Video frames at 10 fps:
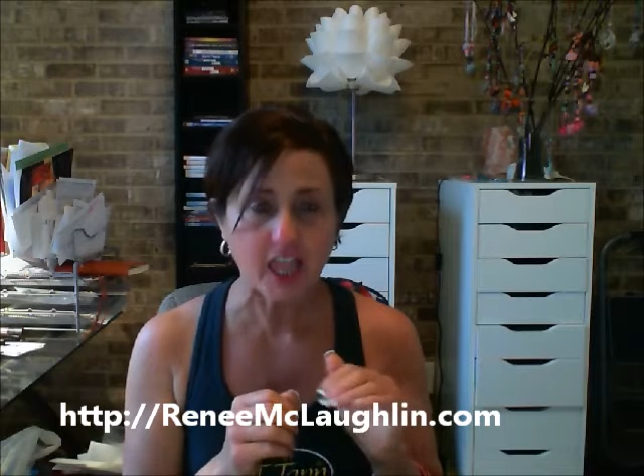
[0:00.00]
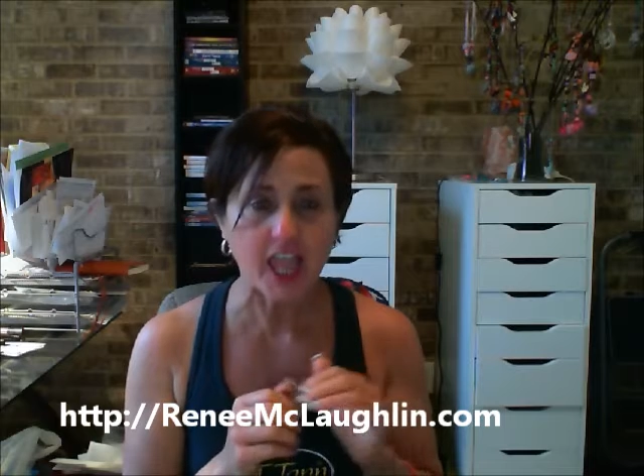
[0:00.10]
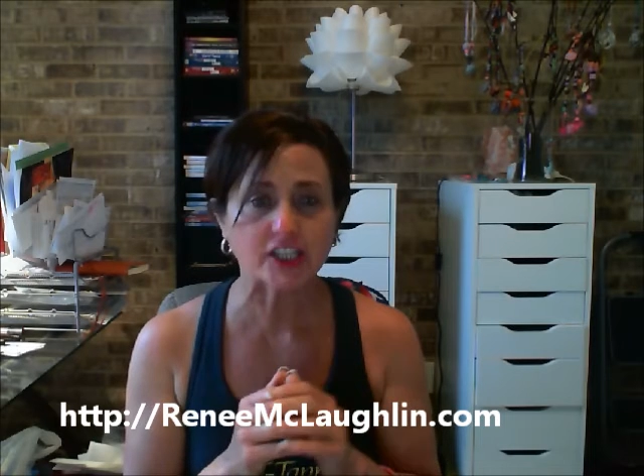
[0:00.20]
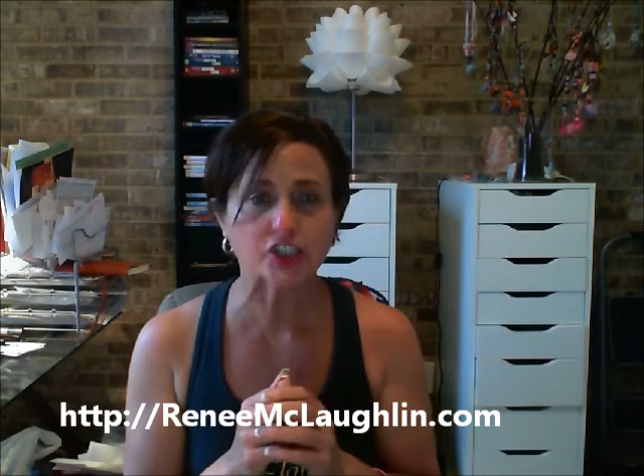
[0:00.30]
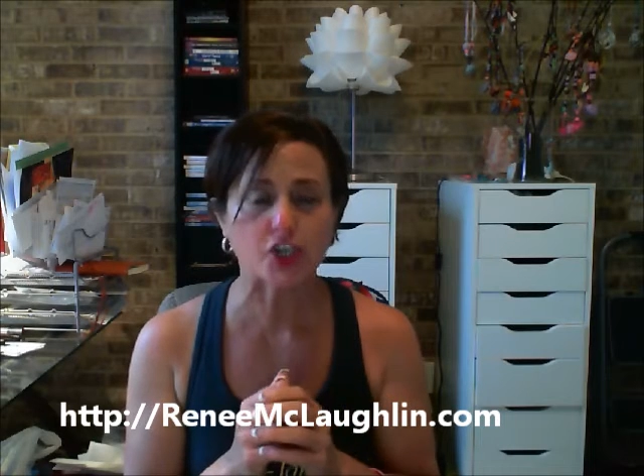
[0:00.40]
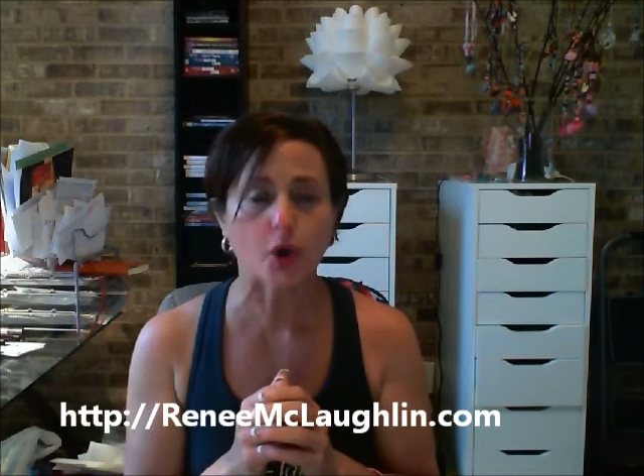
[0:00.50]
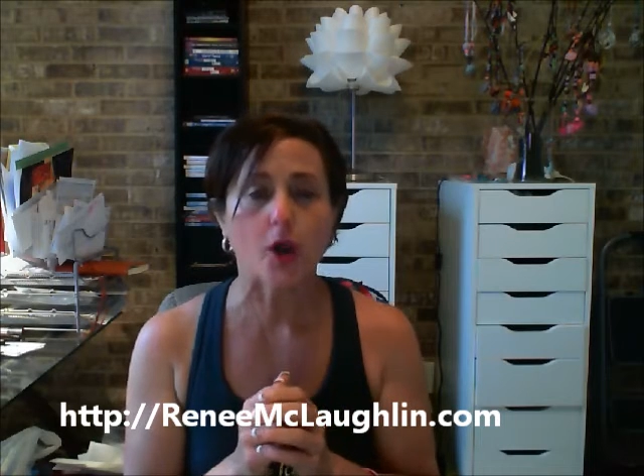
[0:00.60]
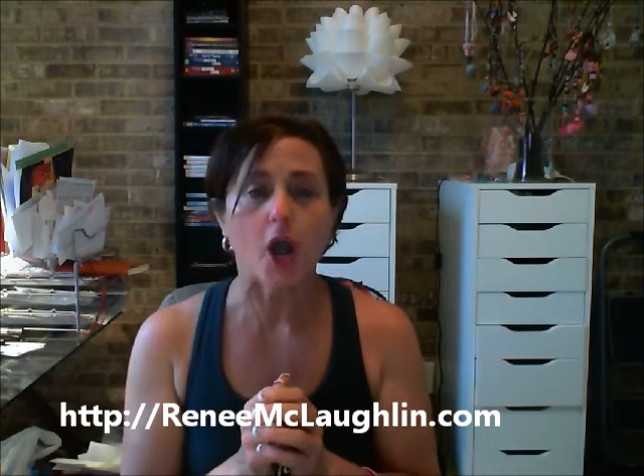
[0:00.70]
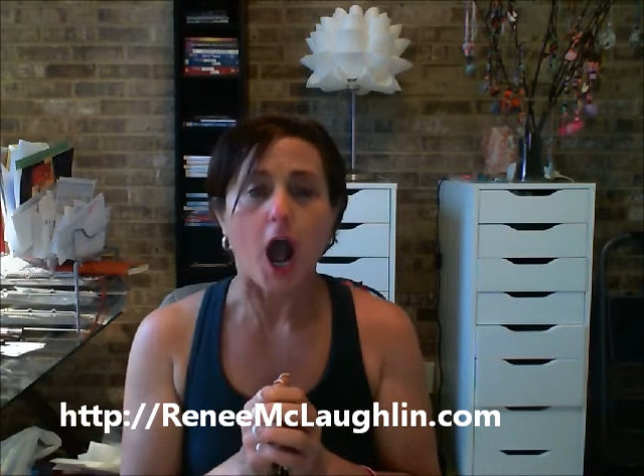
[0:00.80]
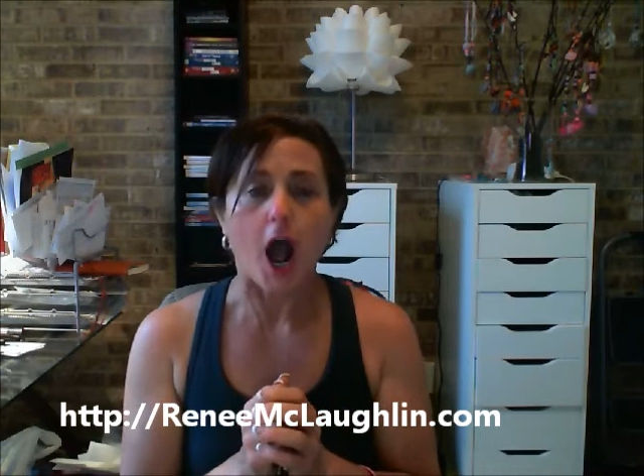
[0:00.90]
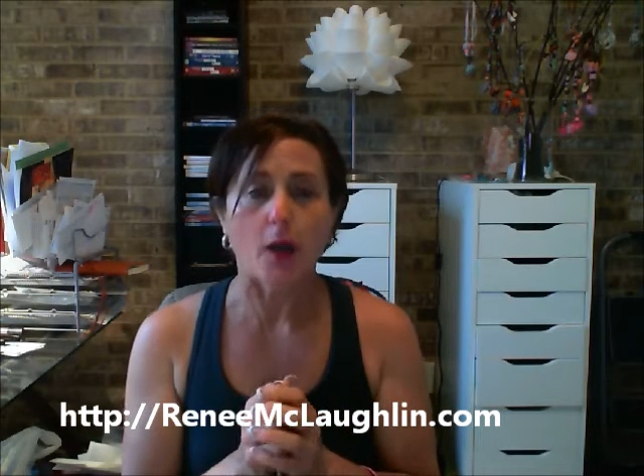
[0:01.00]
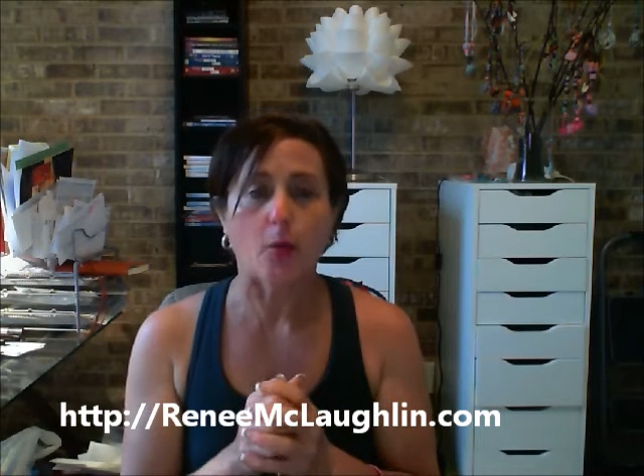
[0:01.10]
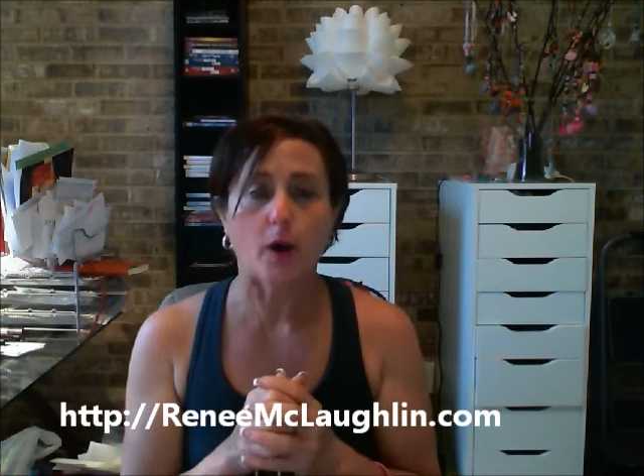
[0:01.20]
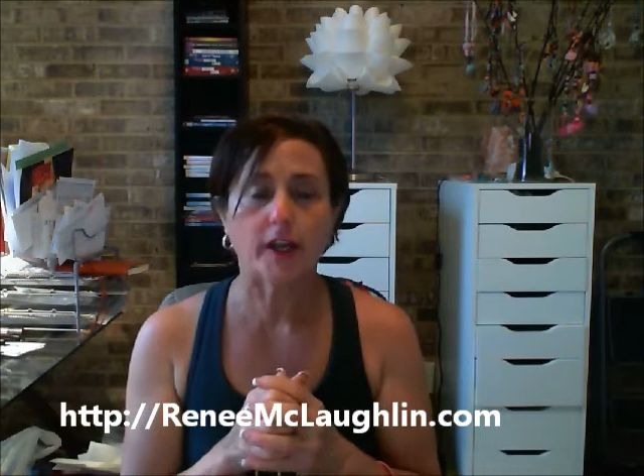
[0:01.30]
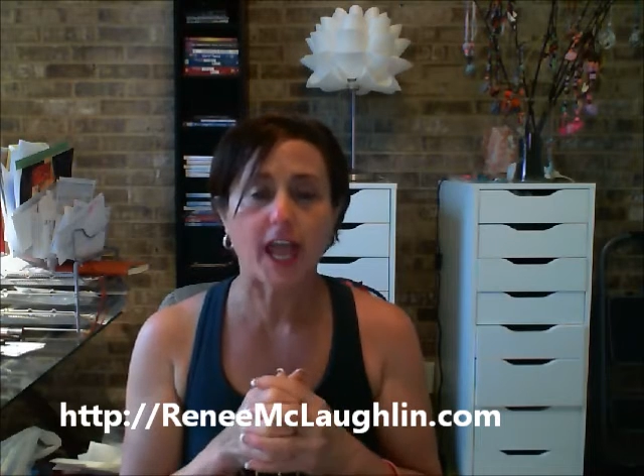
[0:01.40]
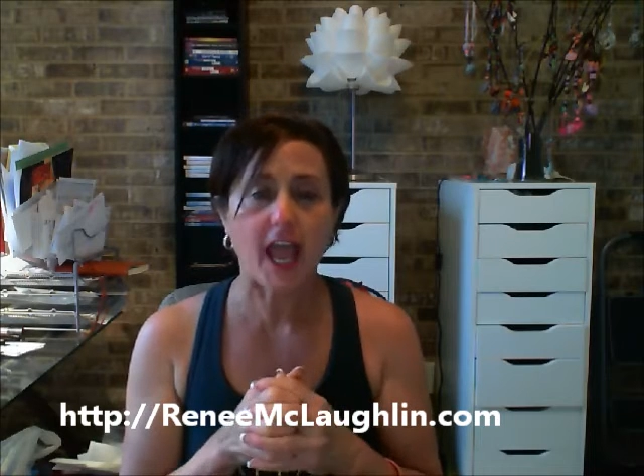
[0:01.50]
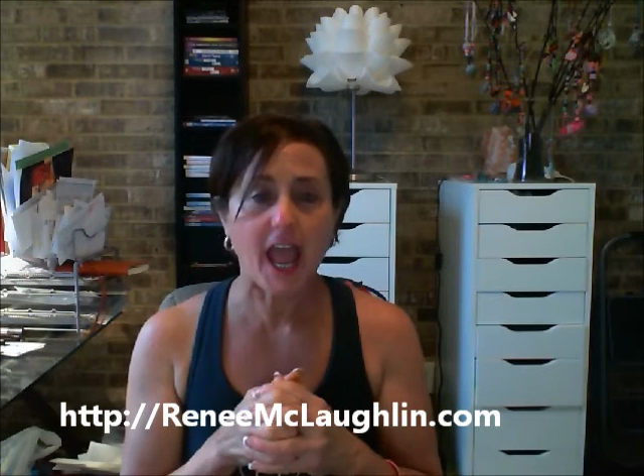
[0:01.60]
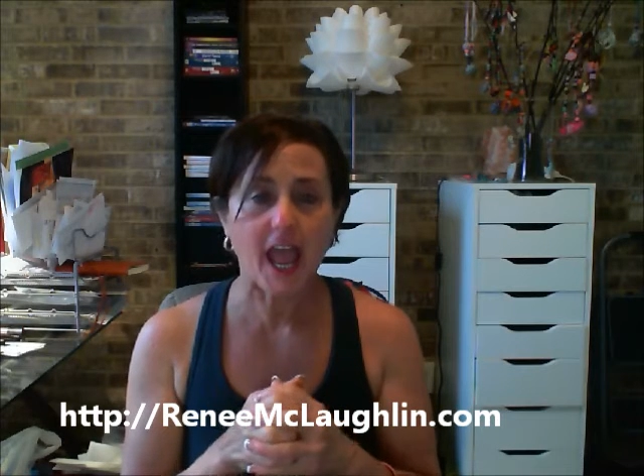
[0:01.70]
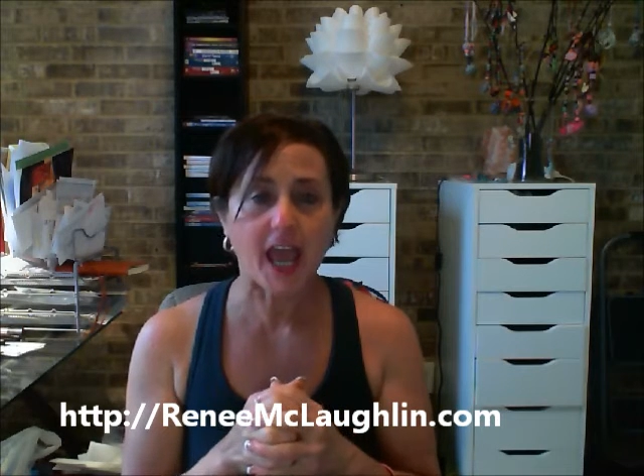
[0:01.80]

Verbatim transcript: And so I want to